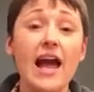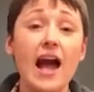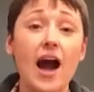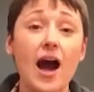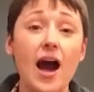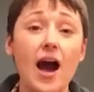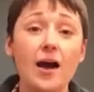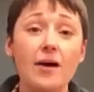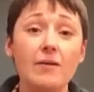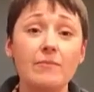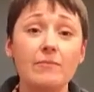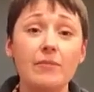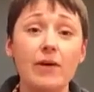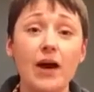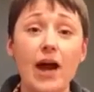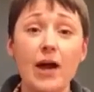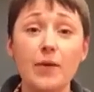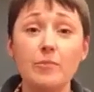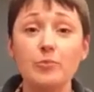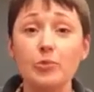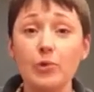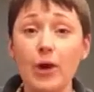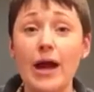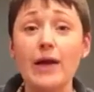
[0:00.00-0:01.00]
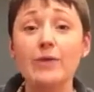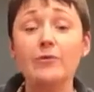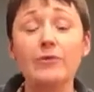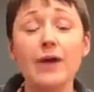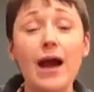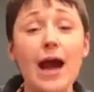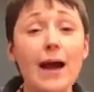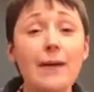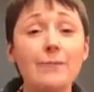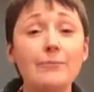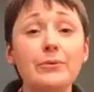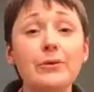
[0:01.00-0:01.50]
um, a bread
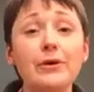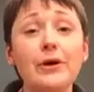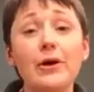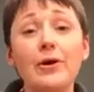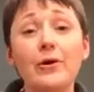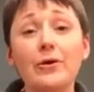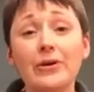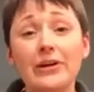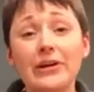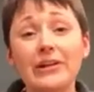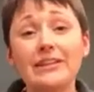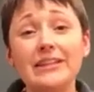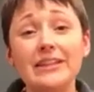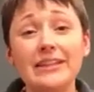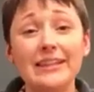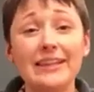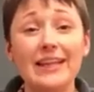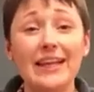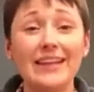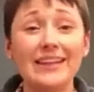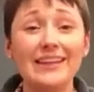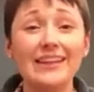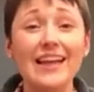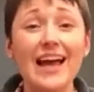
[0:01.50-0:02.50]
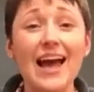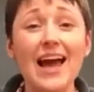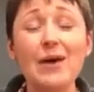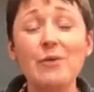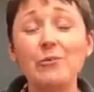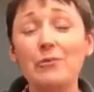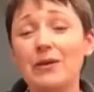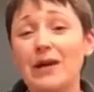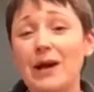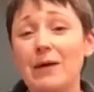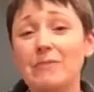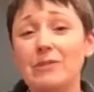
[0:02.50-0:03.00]
wrap or anything like that
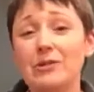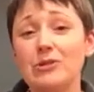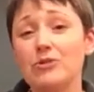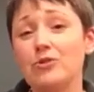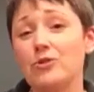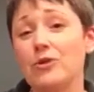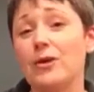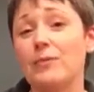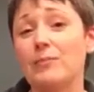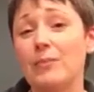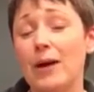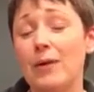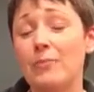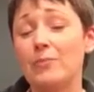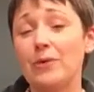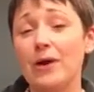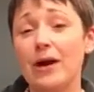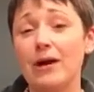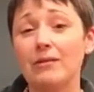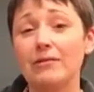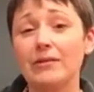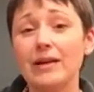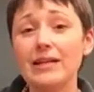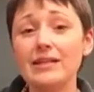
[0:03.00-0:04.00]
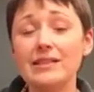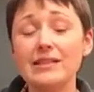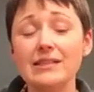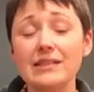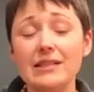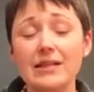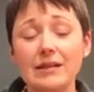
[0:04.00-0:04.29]
when I'm enjoying my brown rice